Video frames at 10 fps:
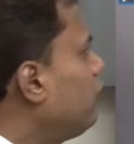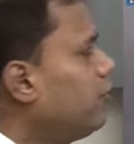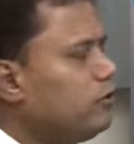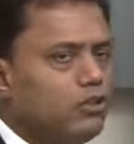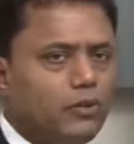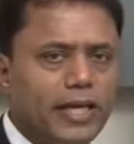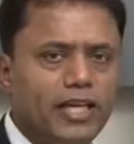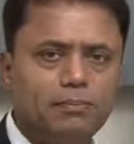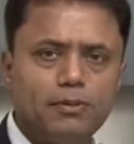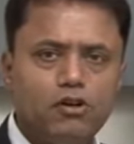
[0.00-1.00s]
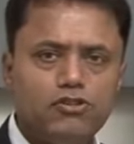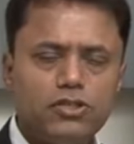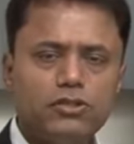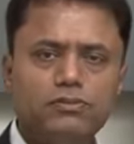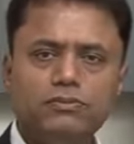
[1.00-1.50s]
follow the routine
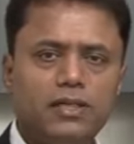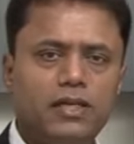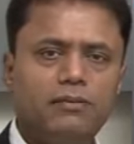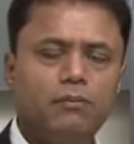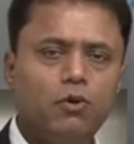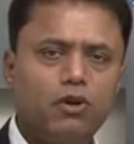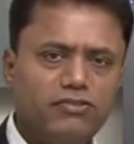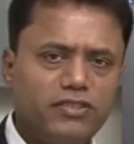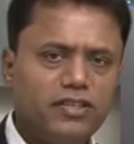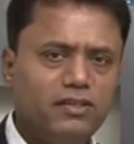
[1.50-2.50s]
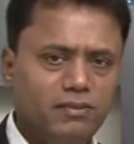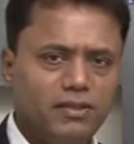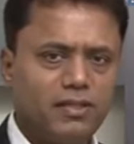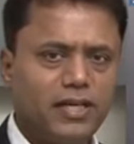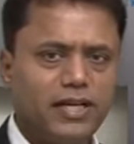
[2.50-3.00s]
approach, more of
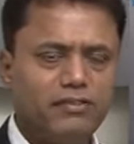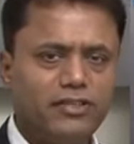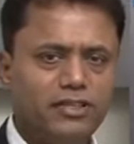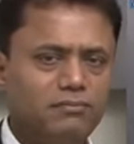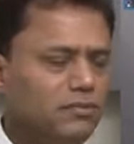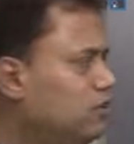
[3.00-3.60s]
a kind of a